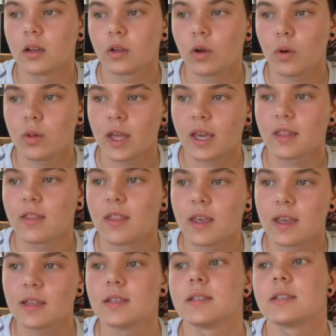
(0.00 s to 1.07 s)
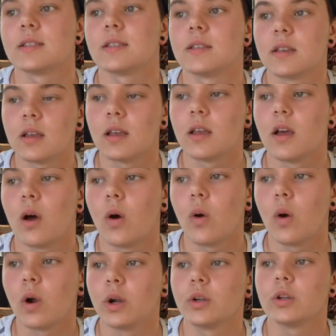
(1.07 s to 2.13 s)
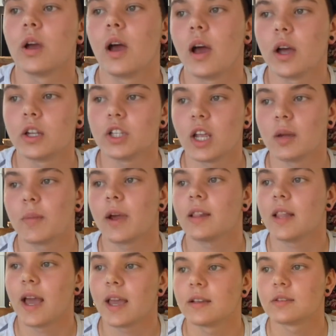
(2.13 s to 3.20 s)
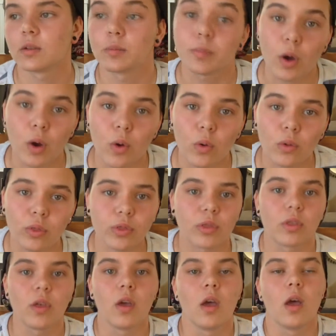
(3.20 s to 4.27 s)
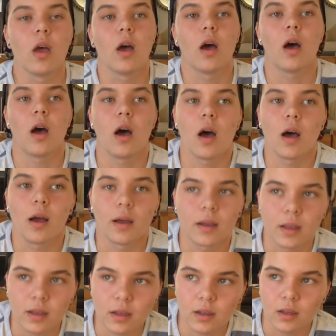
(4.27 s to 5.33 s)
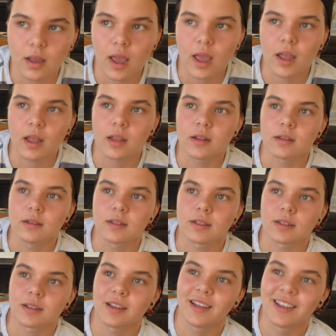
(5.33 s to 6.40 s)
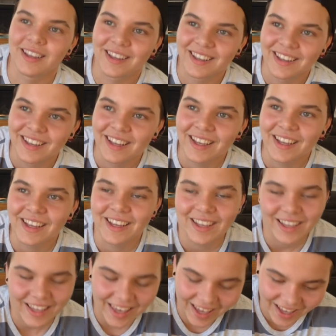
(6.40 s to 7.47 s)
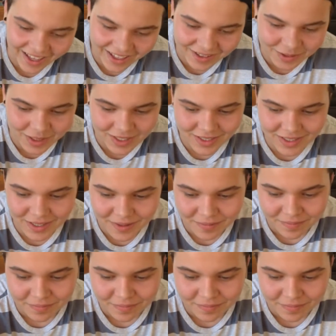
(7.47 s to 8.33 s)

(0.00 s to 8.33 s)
go like this, or shake my legs, or both. And yeah, it was,